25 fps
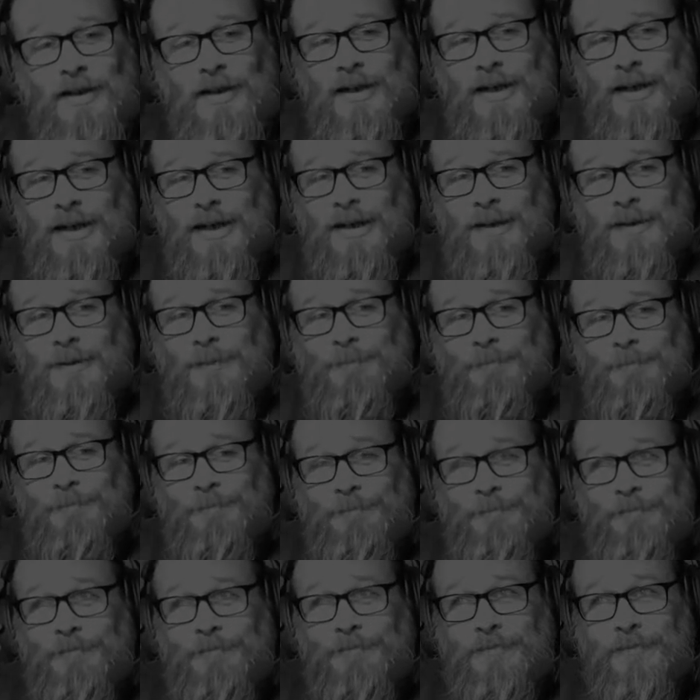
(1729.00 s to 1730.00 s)
Um,
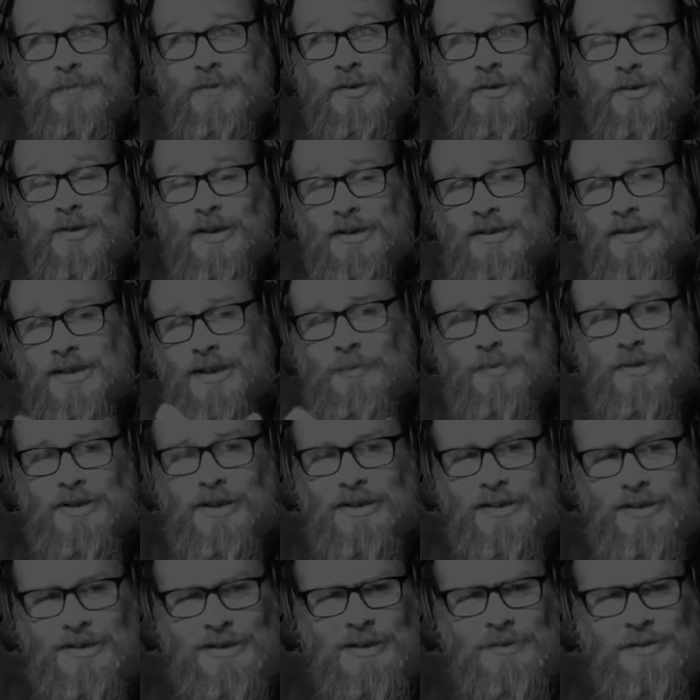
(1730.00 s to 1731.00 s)
so that's type,
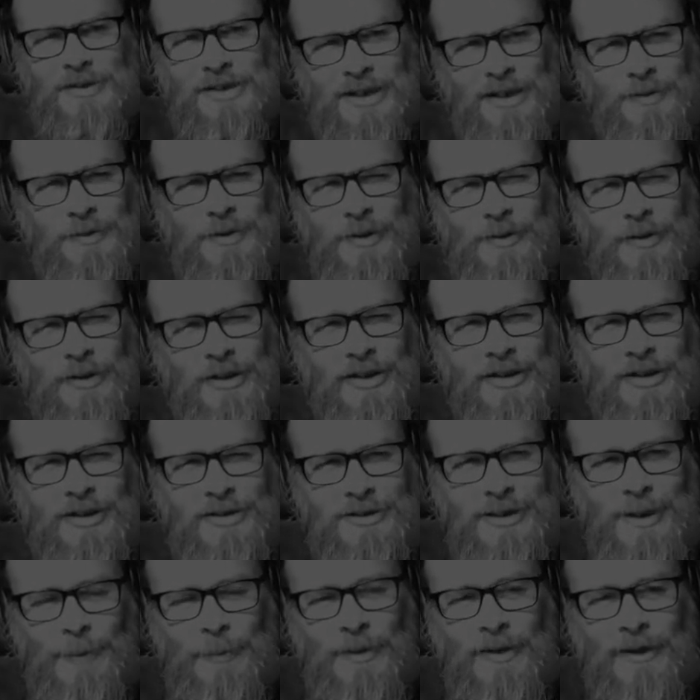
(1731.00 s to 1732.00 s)
that's the type of,
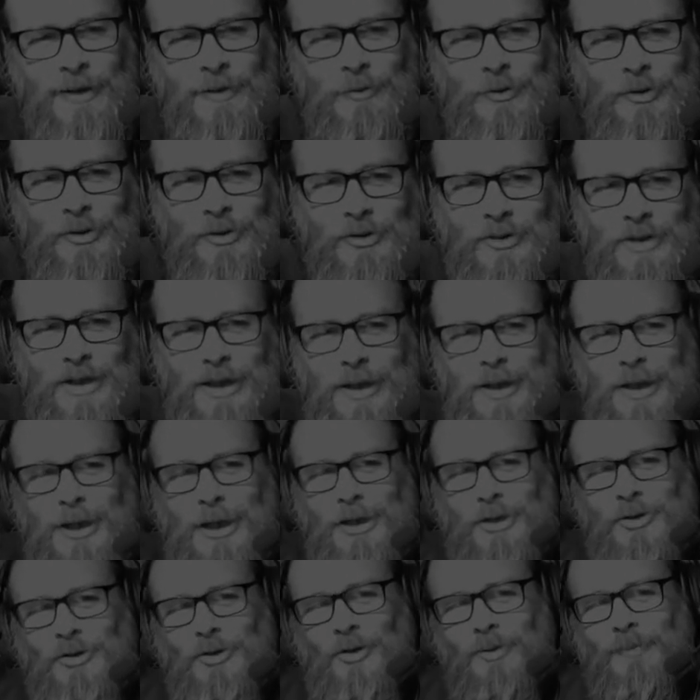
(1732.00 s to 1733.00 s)
type of thing I was
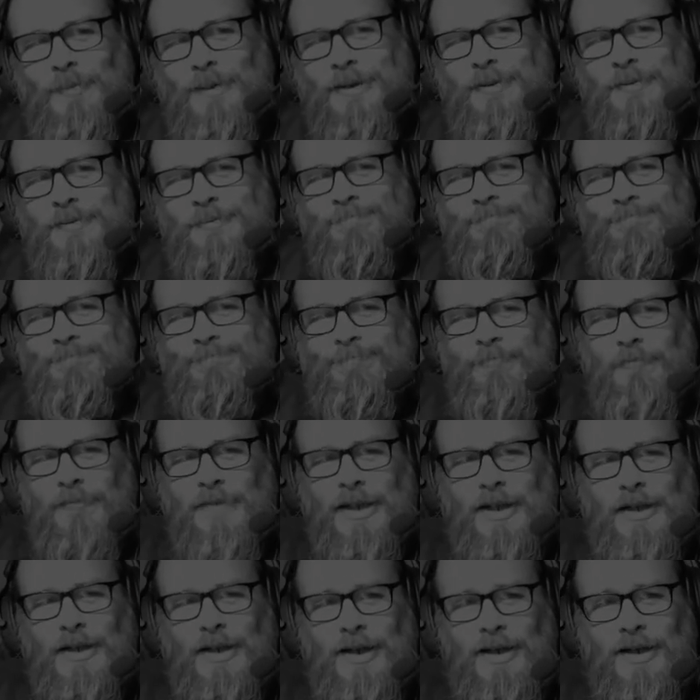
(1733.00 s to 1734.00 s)
uh, talking
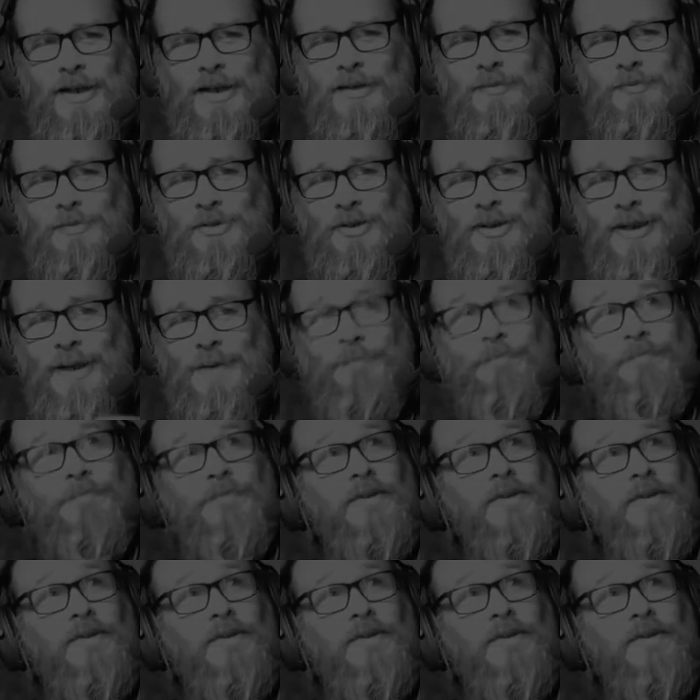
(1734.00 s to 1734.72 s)
about. Um, so yeah,